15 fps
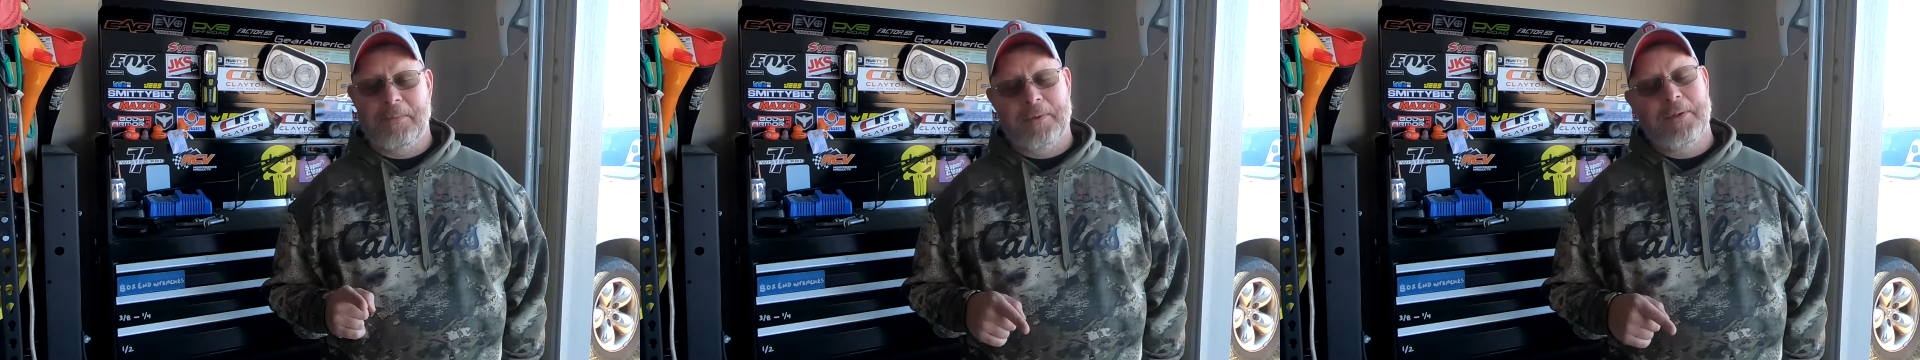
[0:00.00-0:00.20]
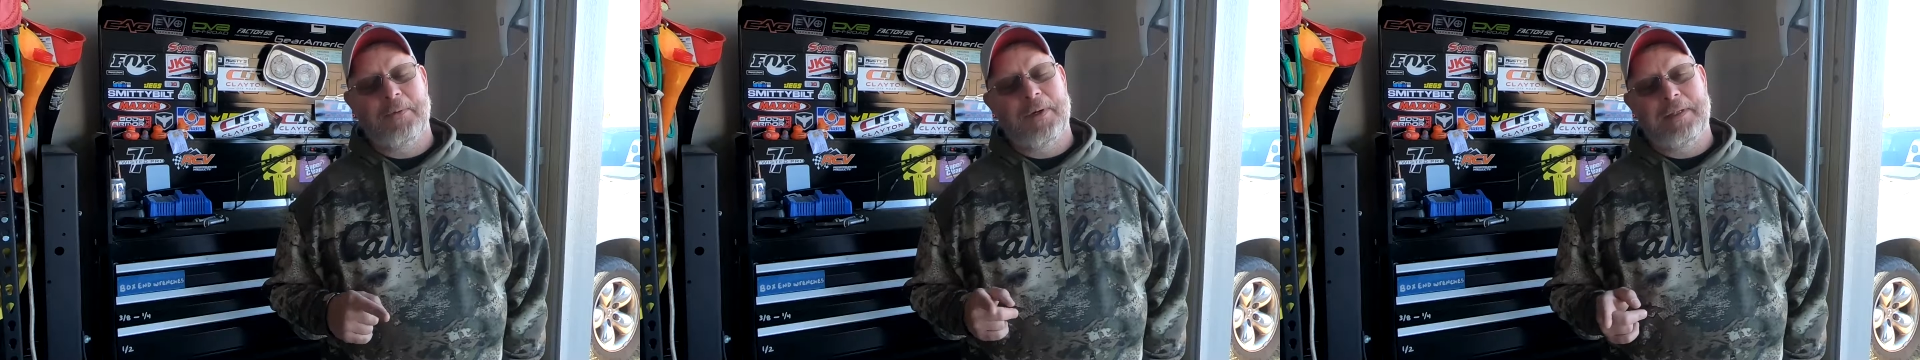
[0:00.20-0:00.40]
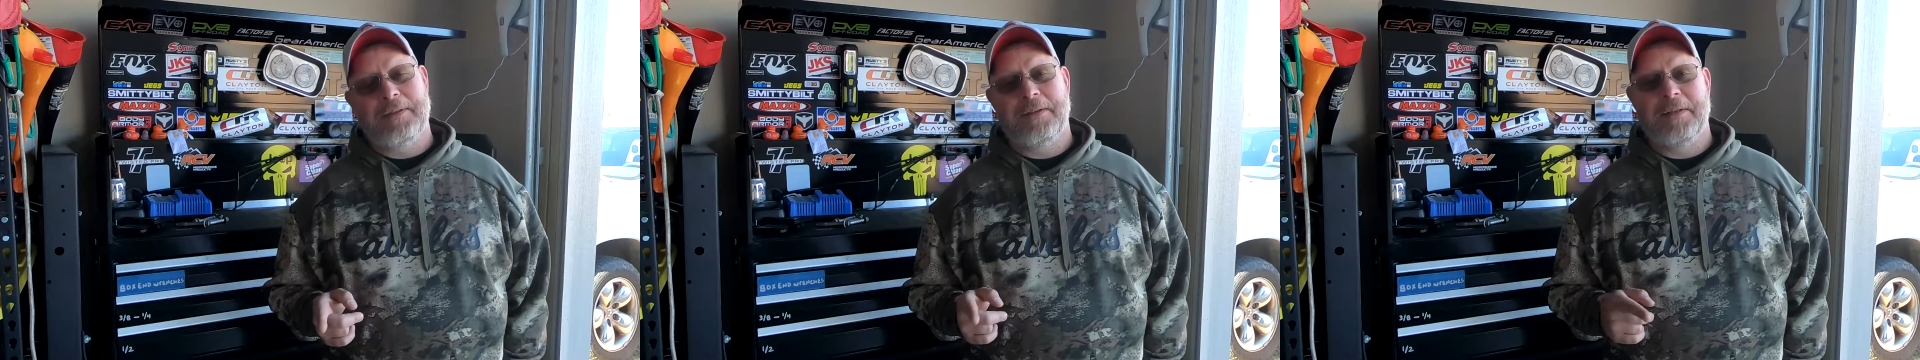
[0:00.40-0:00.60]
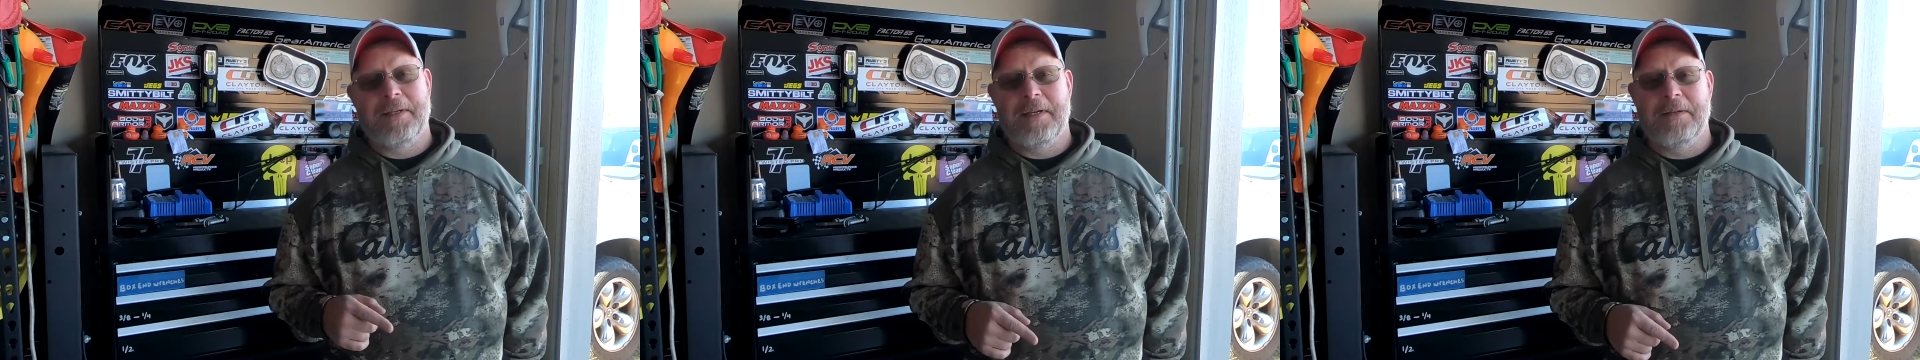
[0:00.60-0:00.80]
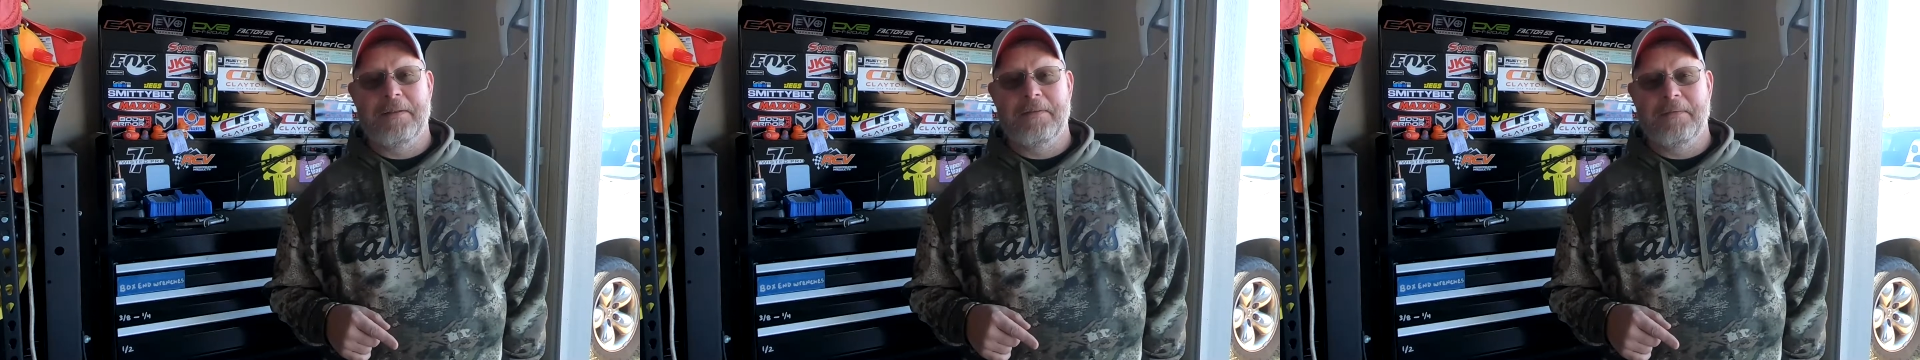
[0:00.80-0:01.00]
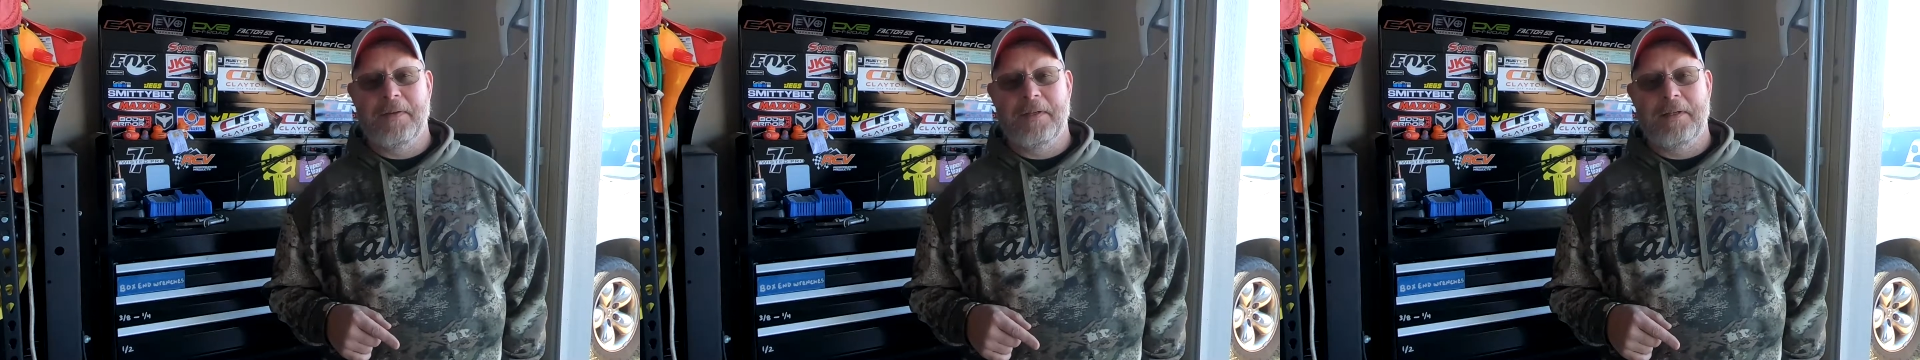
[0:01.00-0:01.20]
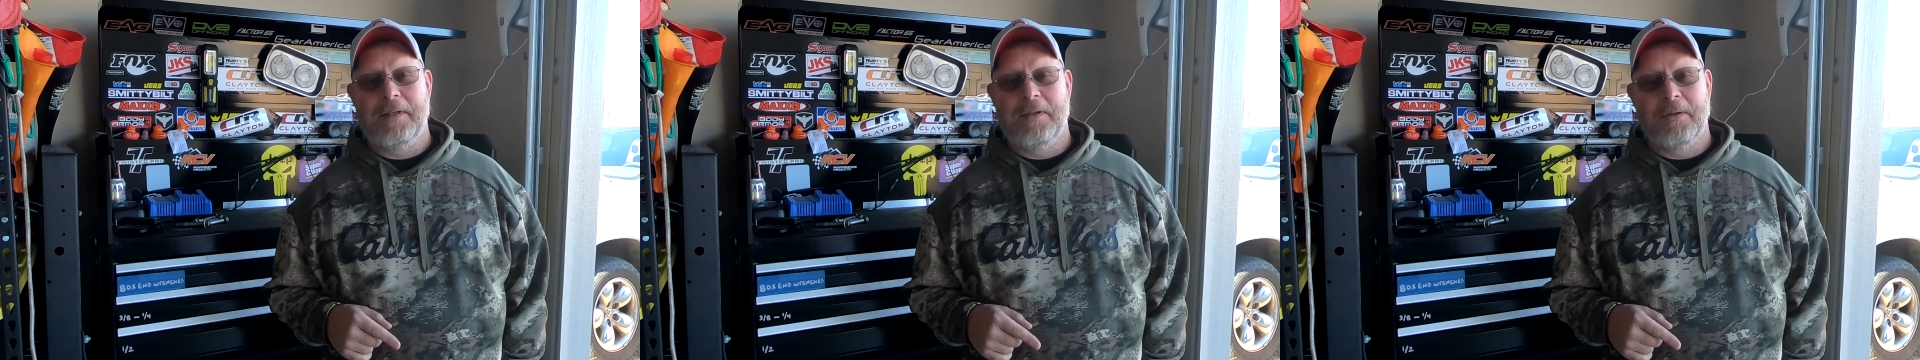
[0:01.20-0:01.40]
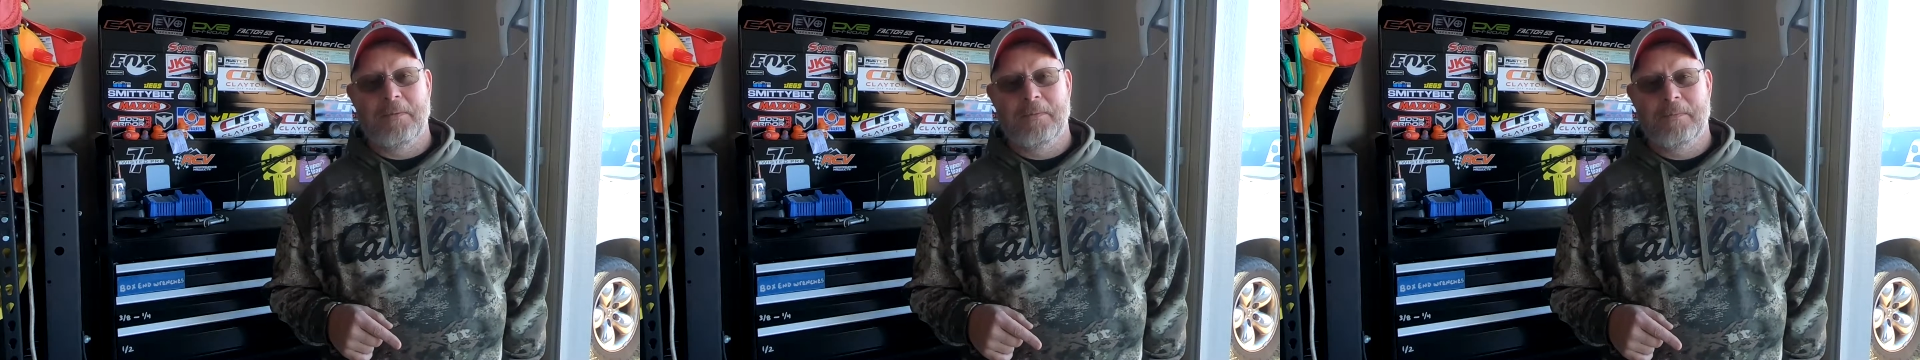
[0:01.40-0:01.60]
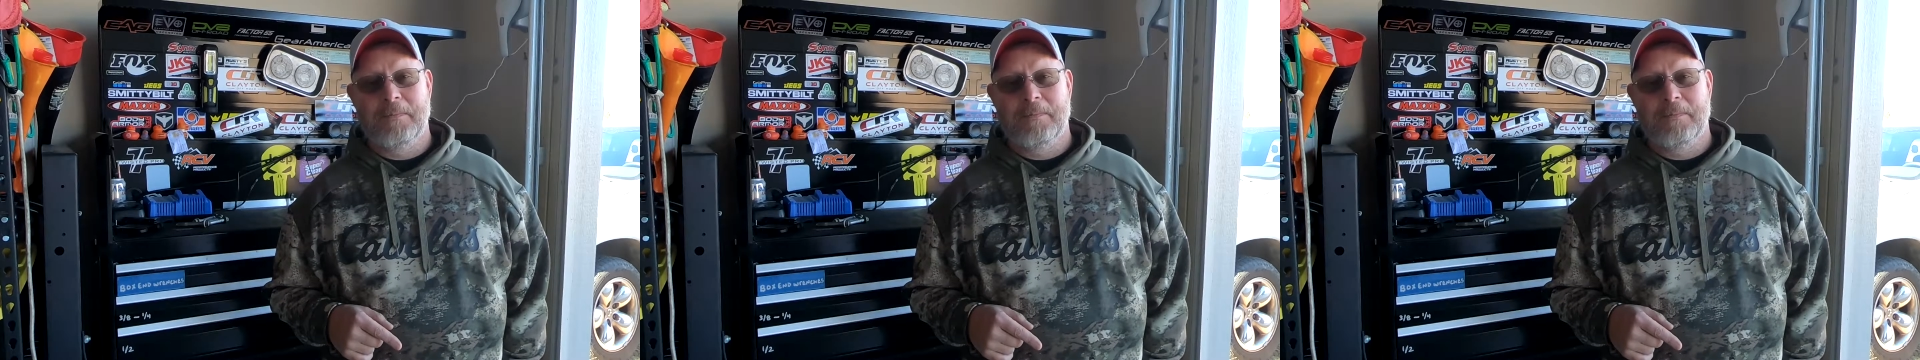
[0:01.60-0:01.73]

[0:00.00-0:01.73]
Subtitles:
We're going to wait till the end of the video.